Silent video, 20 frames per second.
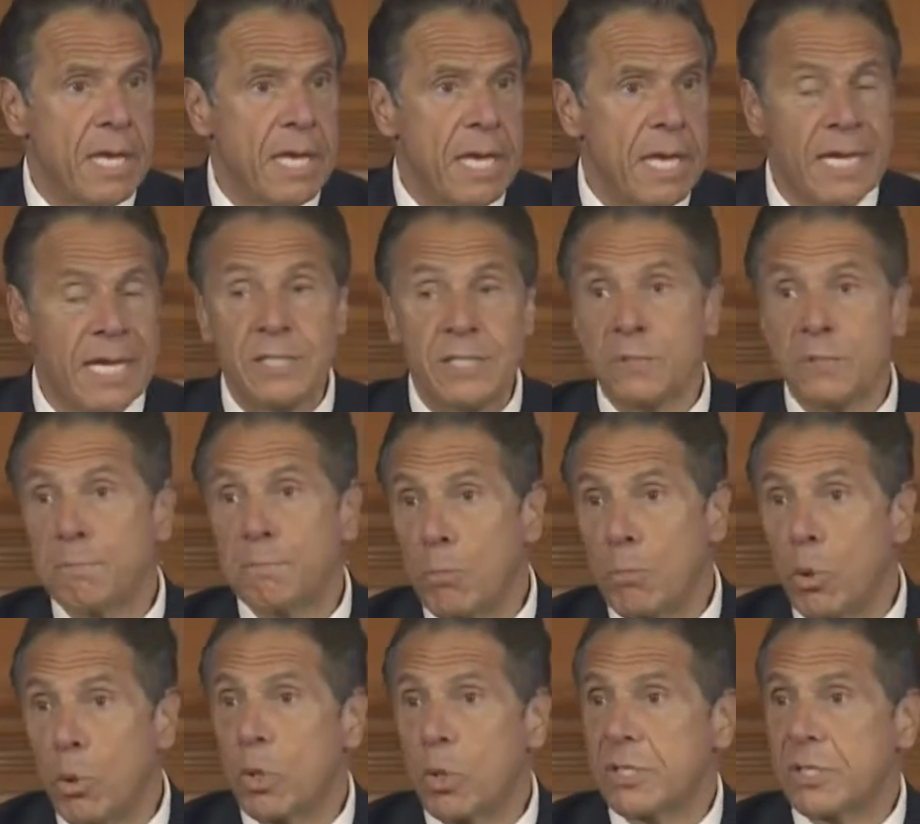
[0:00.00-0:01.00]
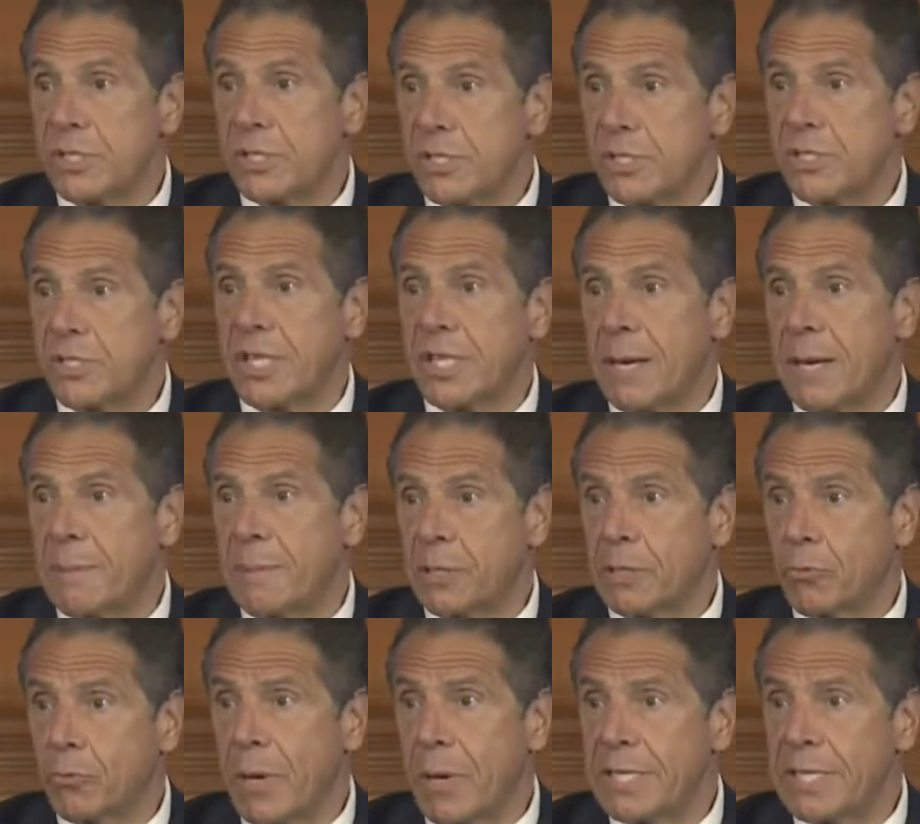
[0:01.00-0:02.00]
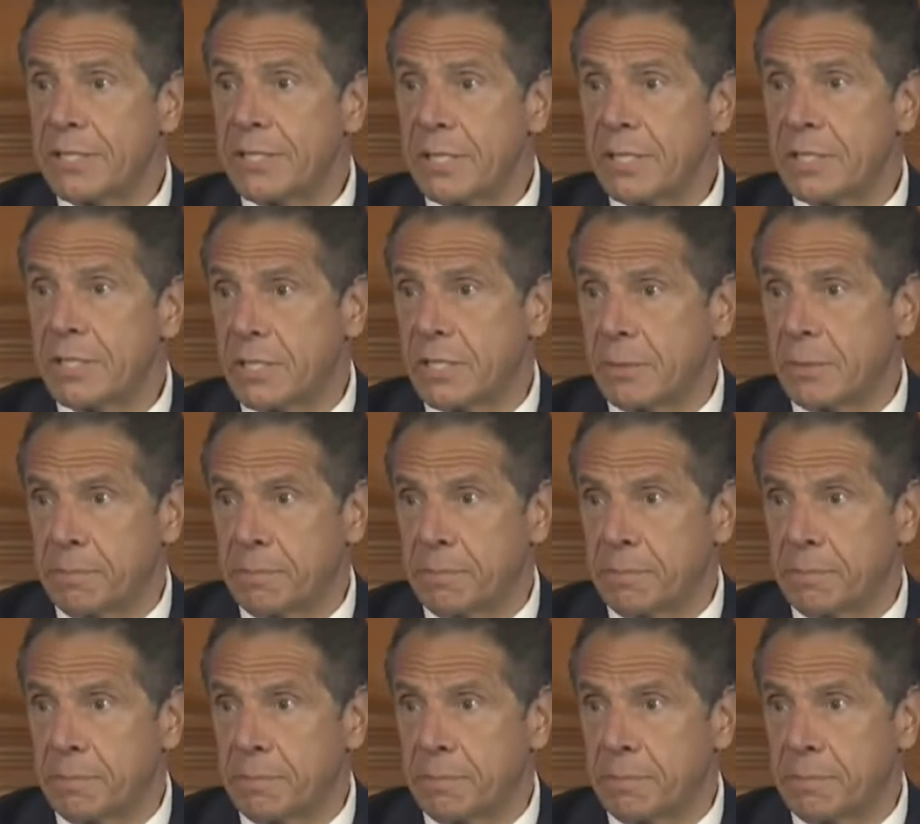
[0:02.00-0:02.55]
It's more systemic racism.